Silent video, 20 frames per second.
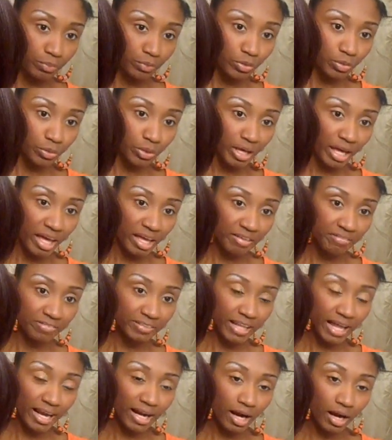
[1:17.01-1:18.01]
You can
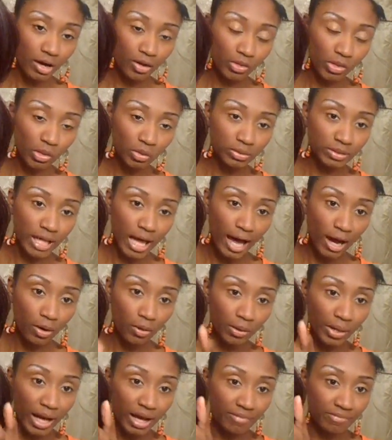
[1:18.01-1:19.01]
flat iron those
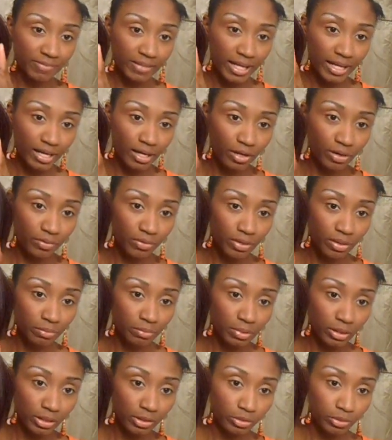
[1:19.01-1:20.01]
out. I flat ironed
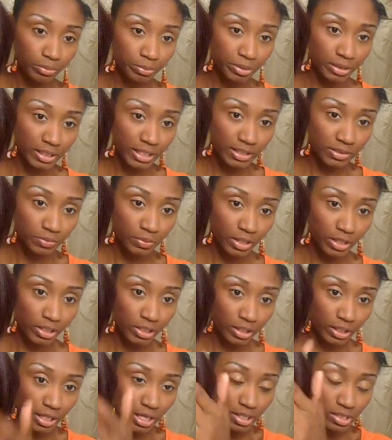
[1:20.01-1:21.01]
them a little bit. That's why
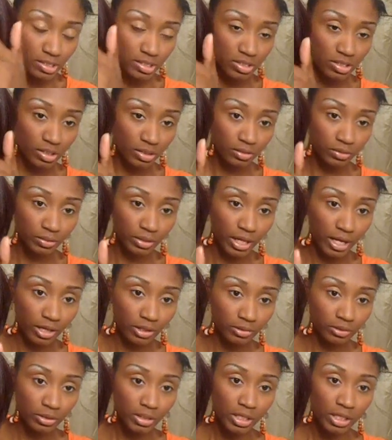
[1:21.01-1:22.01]
they're kind of subtle
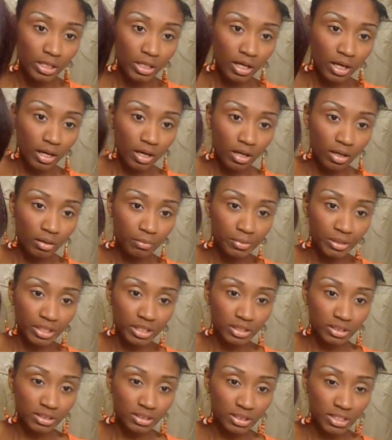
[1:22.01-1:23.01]
now.
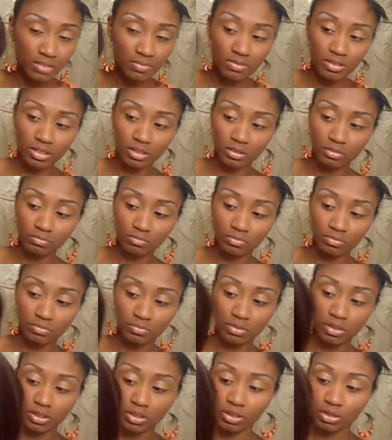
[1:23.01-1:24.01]
It just gives it
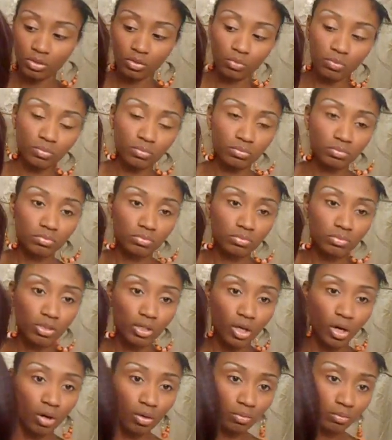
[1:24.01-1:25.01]
a cute, you
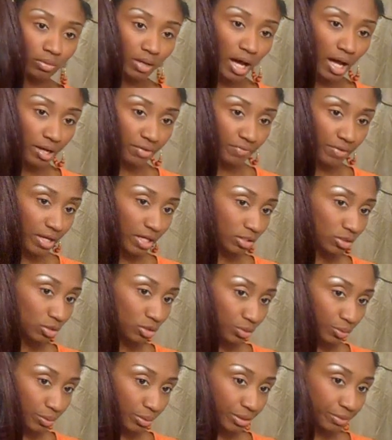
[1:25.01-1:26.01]
know, kind of
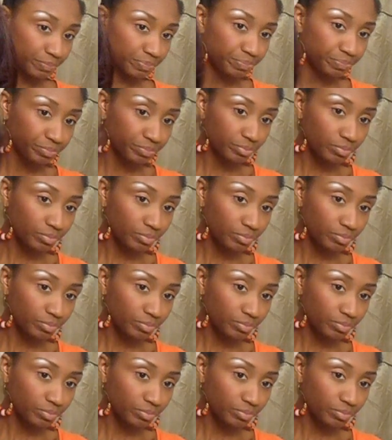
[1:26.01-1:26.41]
edge to it.